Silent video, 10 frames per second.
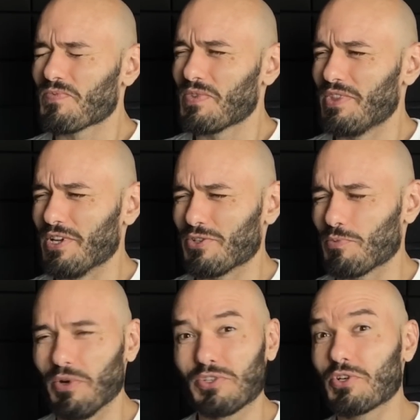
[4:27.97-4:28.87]
there's a
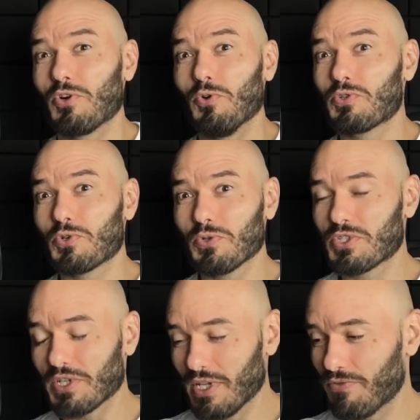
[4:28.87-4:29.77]
bunch of cultural
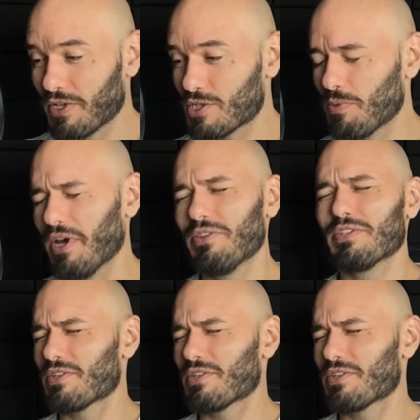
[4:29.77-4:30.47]
significance behind this.